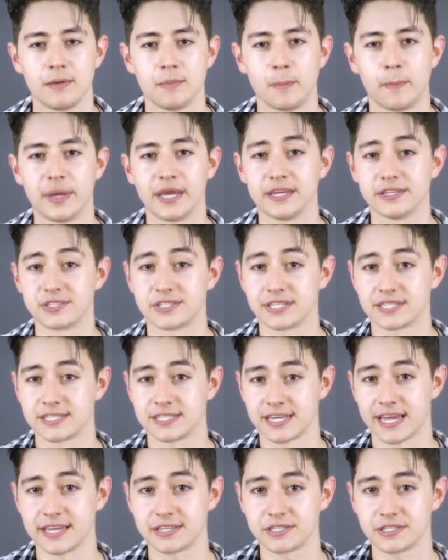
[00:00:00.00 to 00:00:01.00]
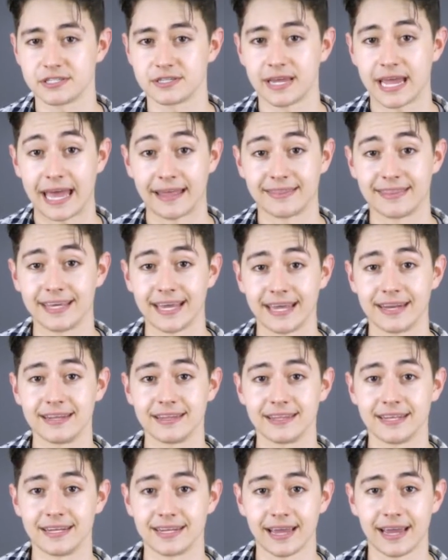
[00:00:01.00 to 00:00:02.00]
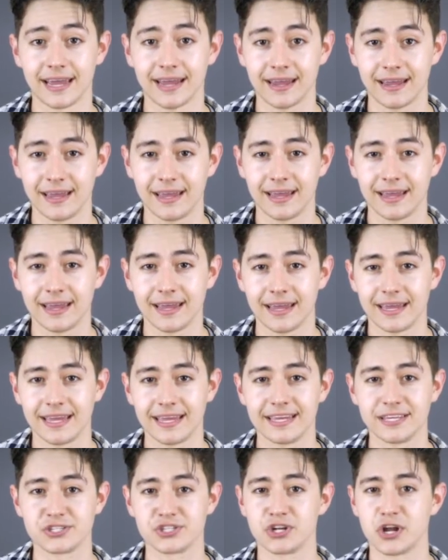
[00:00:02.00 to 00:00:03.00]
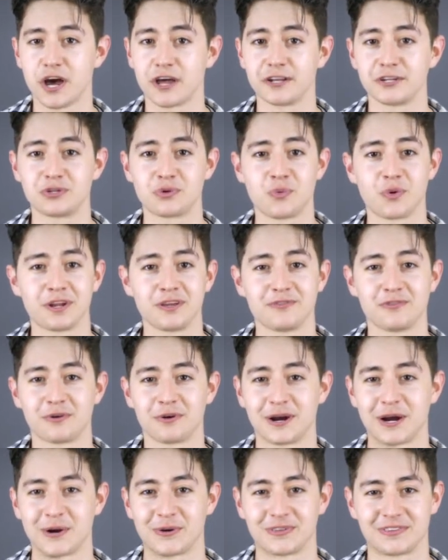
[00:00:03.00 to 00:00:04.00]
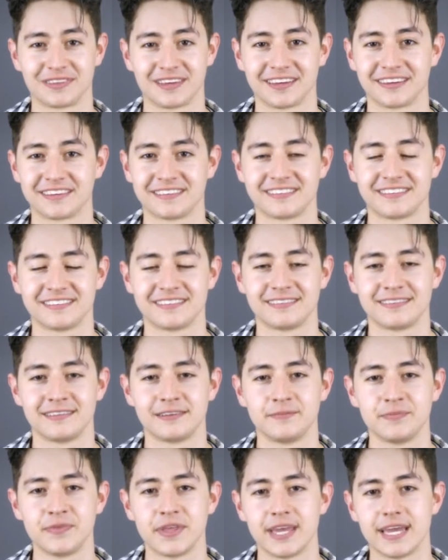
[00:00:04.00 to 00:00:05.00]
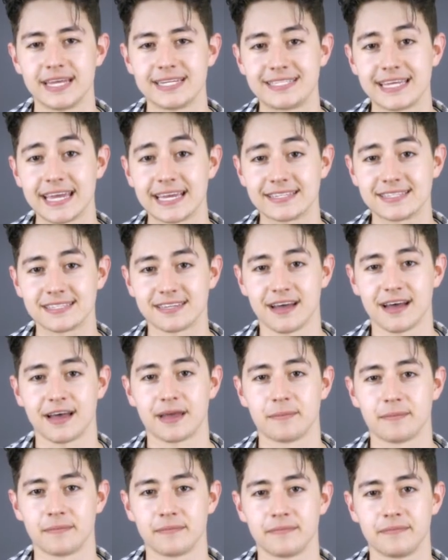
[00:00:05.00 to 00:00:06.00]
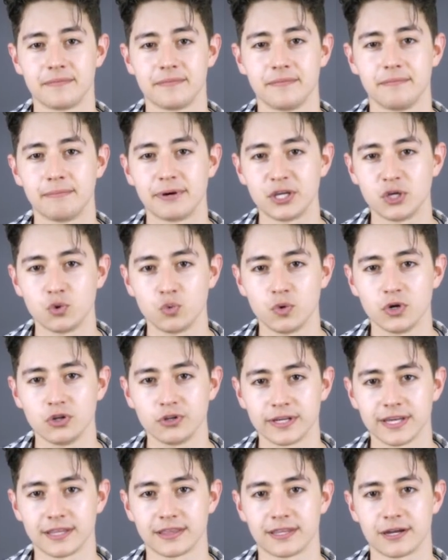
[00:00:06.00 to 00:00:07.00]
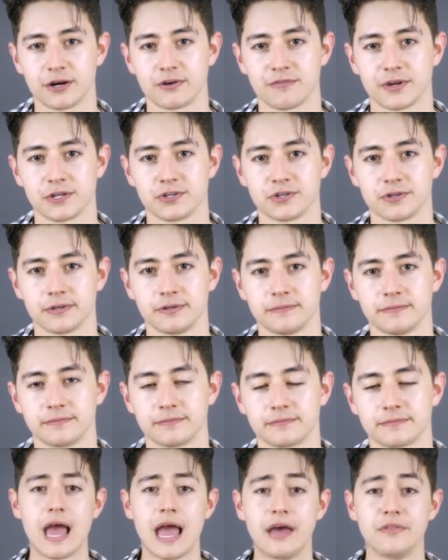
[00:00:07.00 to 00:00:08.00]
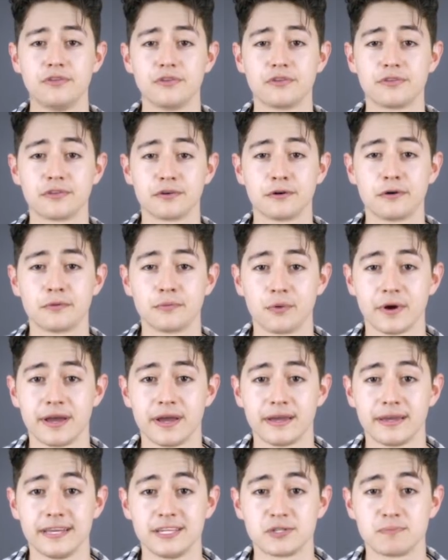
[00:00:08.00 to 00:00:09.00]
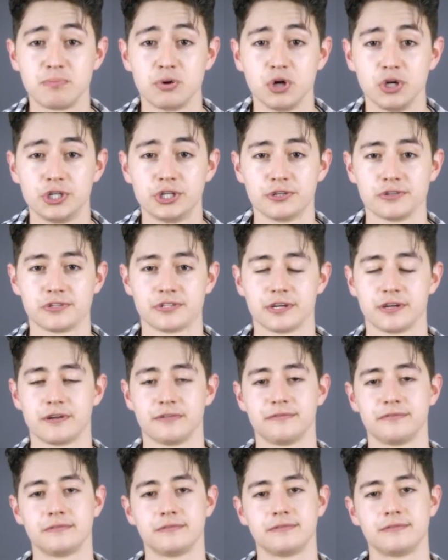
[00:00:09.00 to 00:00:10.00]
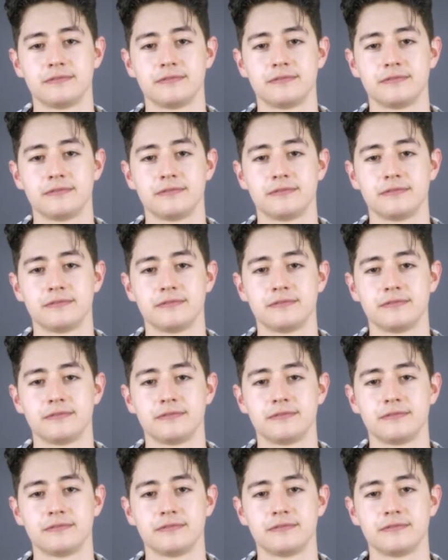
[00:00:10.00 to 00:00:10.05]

Because success at the end of the day is not a 24-hour thing. It takes time, but you will get there eventually. And the third way is push yourself.